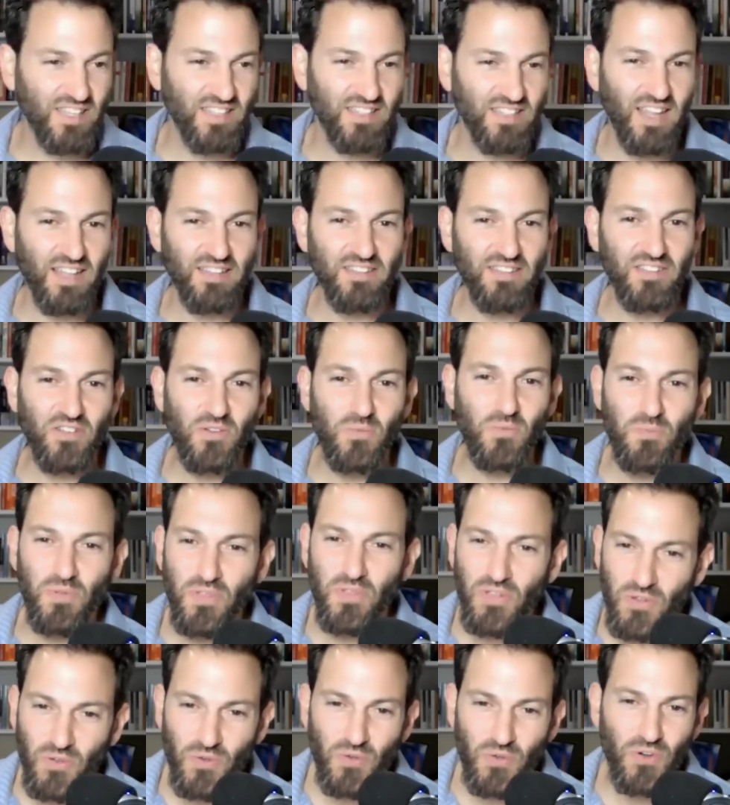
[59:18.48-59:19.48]
sitting at the
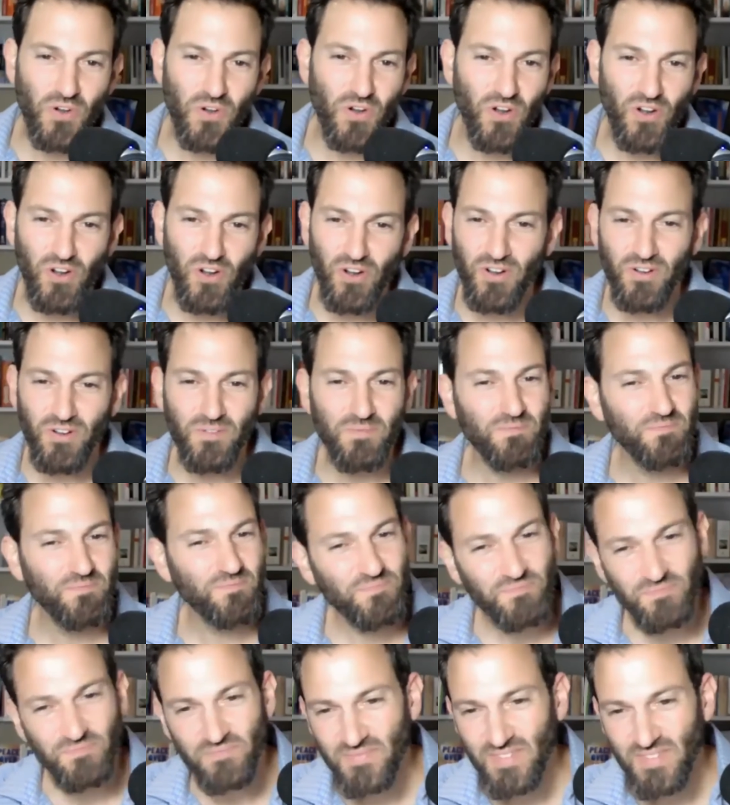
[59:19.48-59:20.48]
computer. Books.
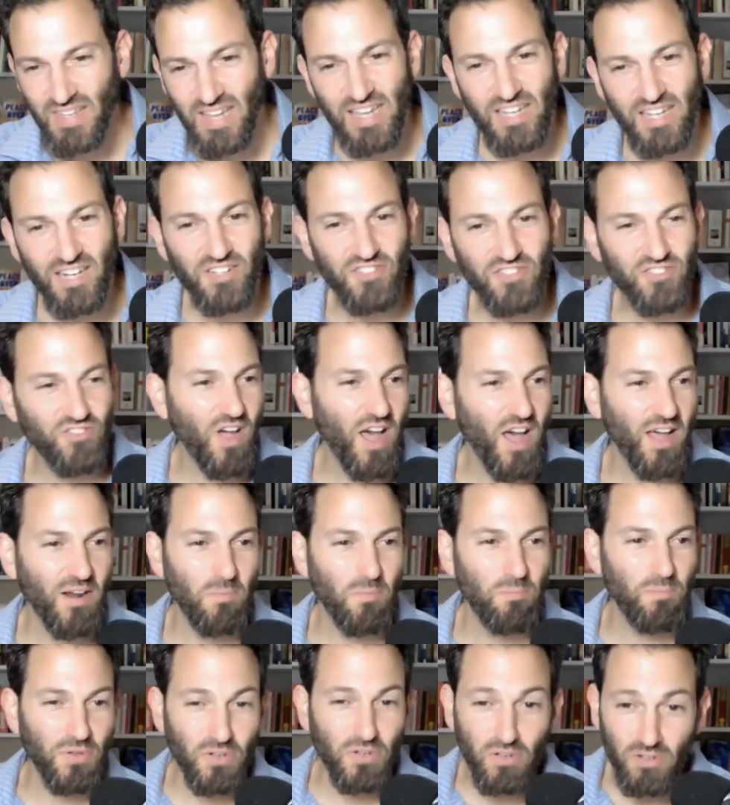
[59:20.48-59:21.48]
He doesn't know how to
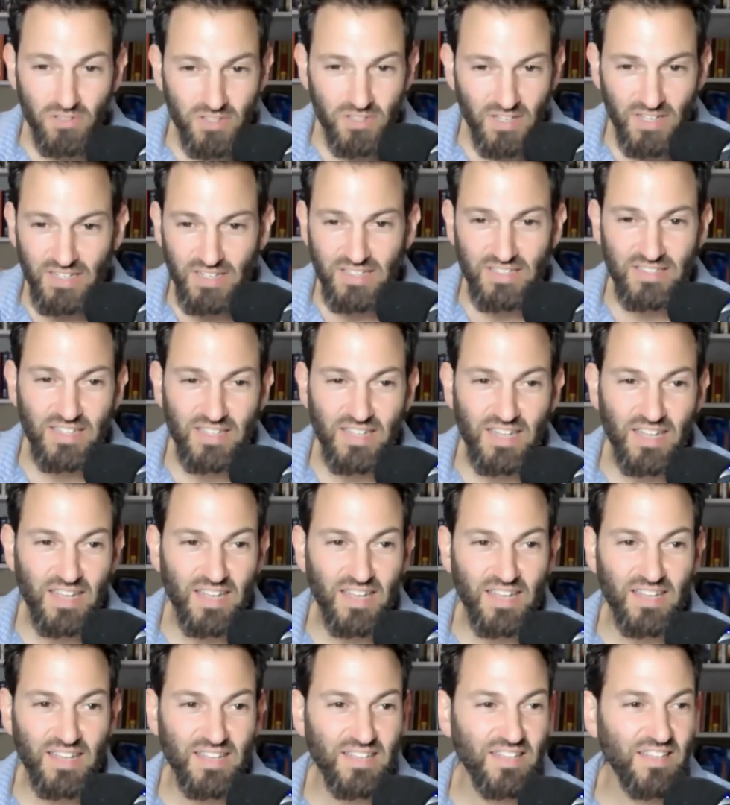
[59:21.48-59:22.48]
build
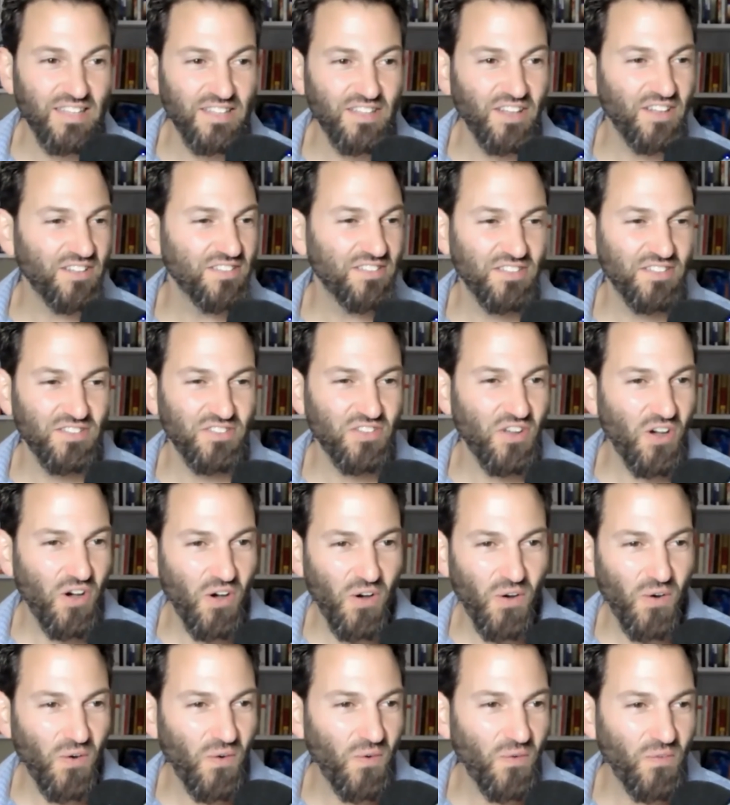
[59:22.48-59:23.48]
anything. He doesn't
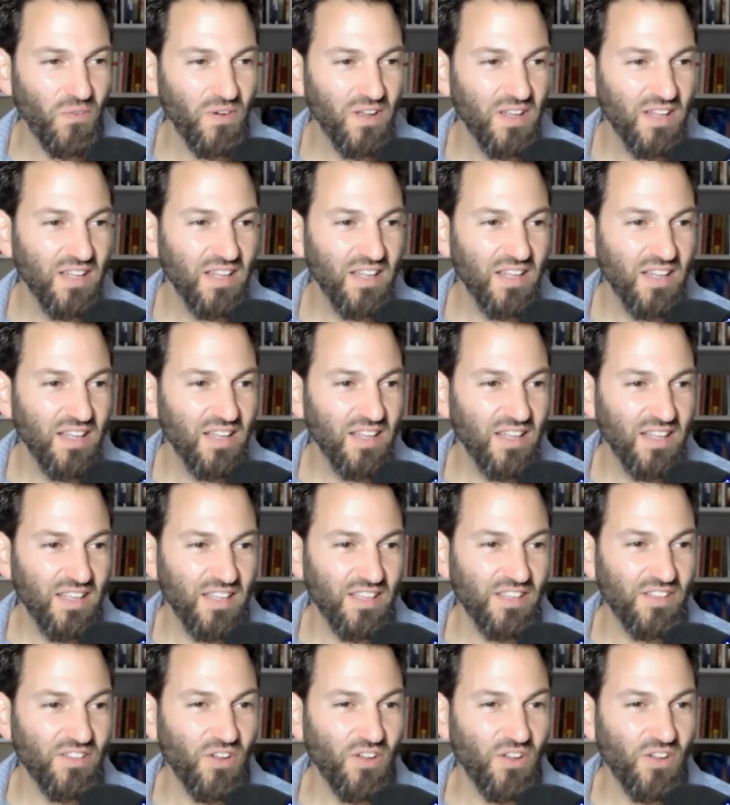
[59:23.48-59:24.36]
know. Right.